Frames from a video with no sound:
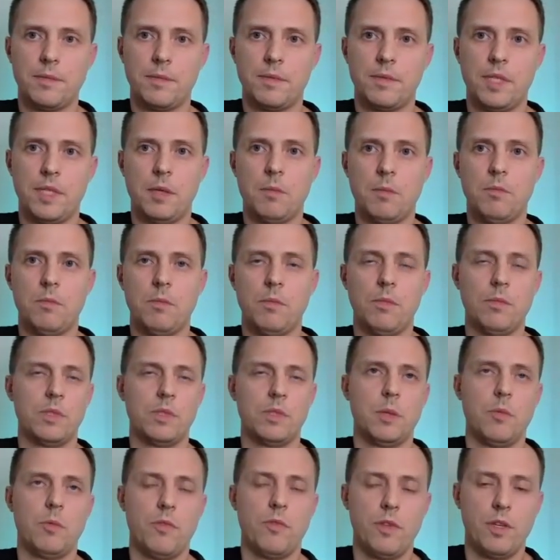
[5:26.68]
some
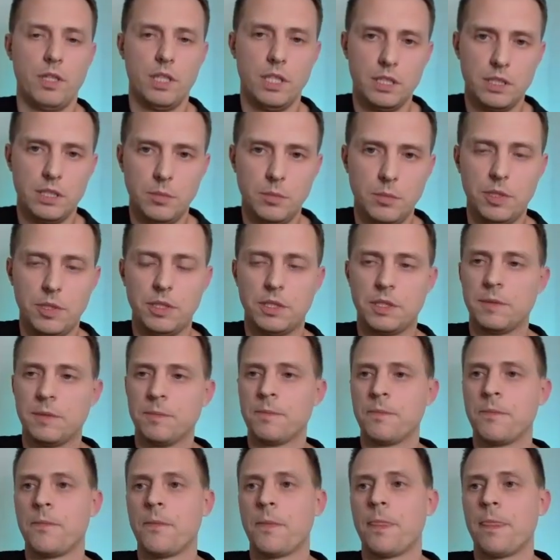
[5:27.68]
of the customers,
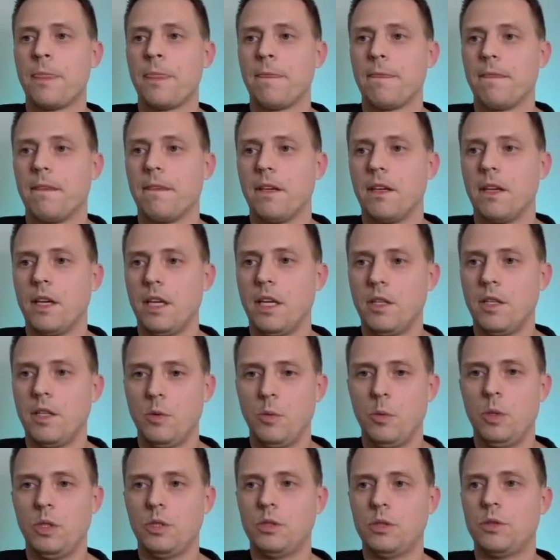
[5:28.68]
and
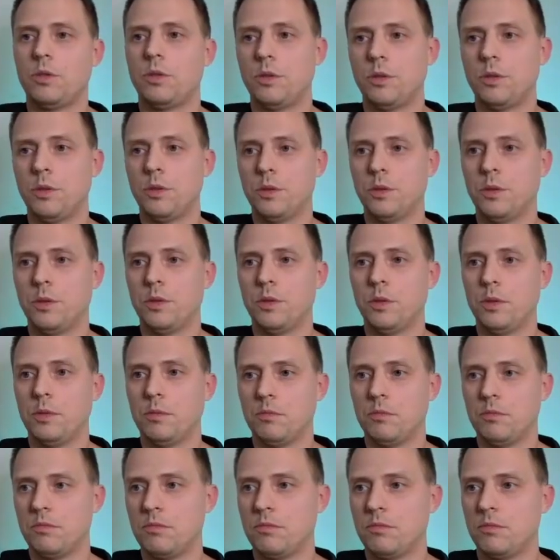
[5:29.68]
you want
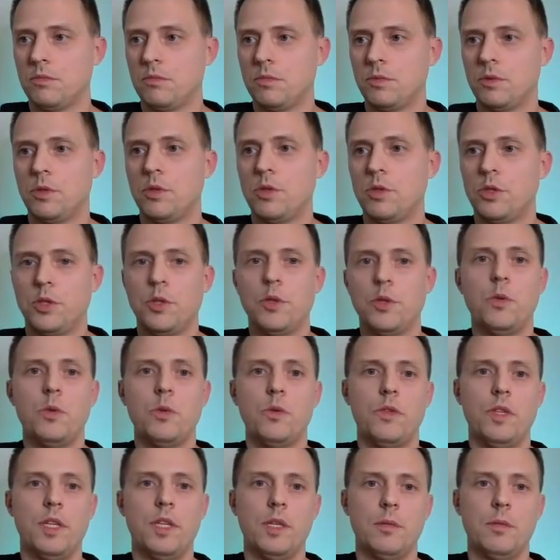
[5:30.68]
to
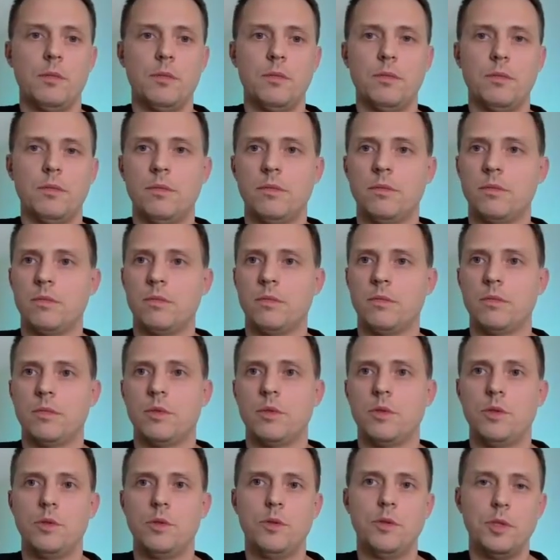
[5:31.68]
show them,
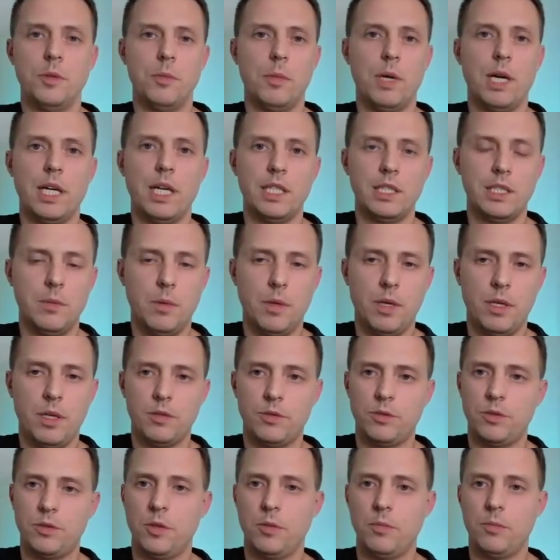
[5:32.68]
to remind
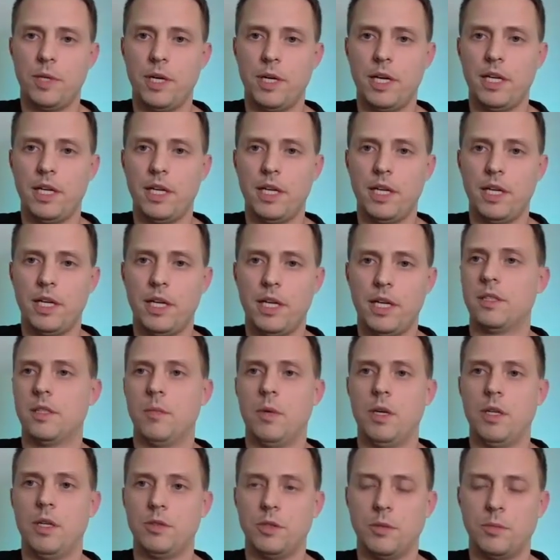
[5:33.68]
about your brand,
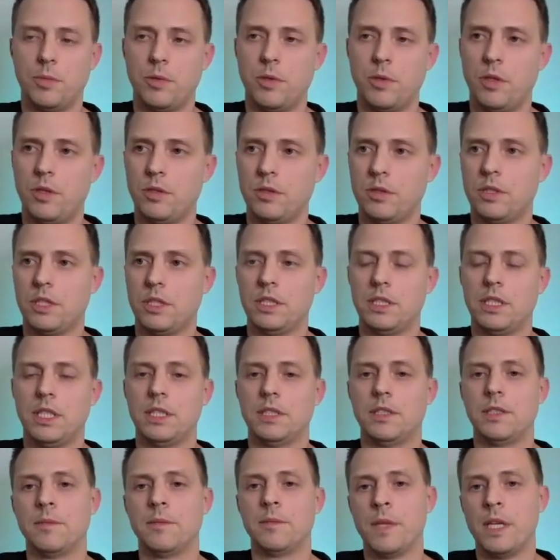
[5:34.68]
about your products,
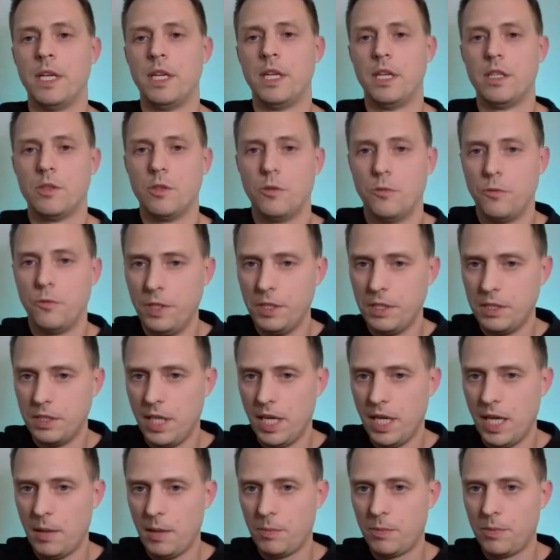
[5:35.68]
etc. So
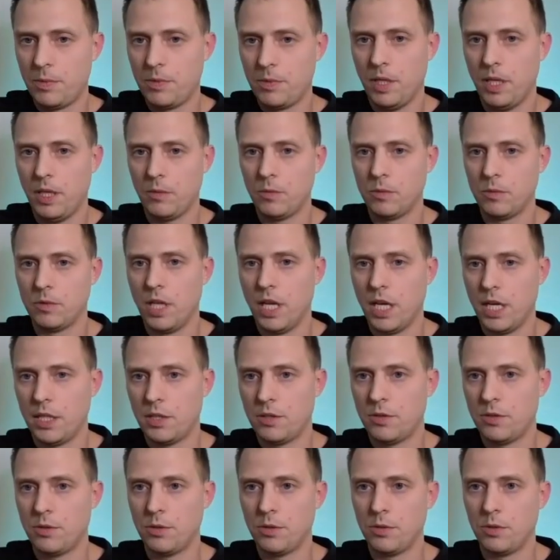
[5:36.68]
first app I would
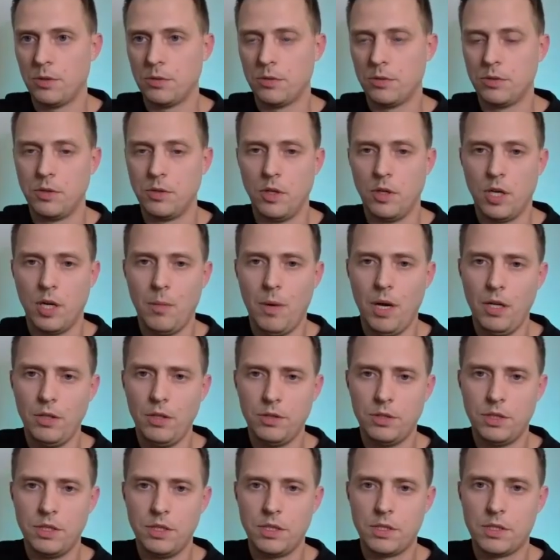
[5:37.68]
like to talk
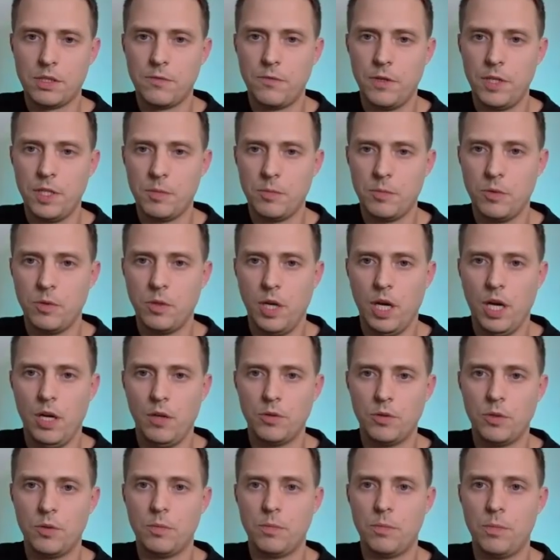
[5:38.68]
about is Facebook
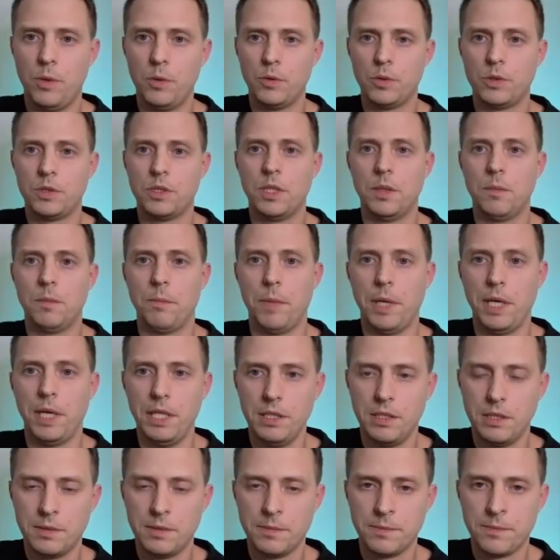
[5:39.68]
Auto Post
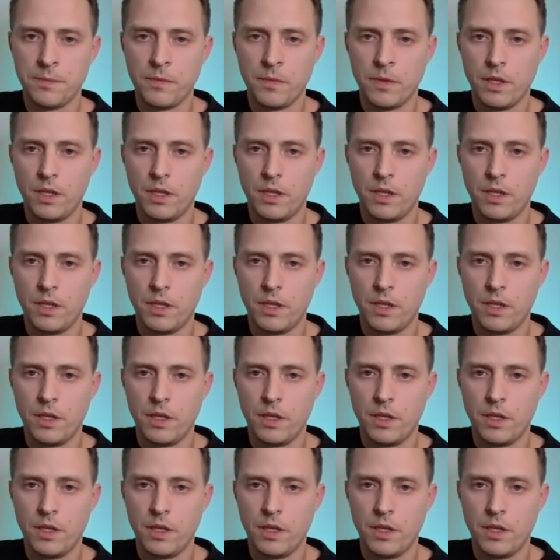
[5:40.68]
Campaigns,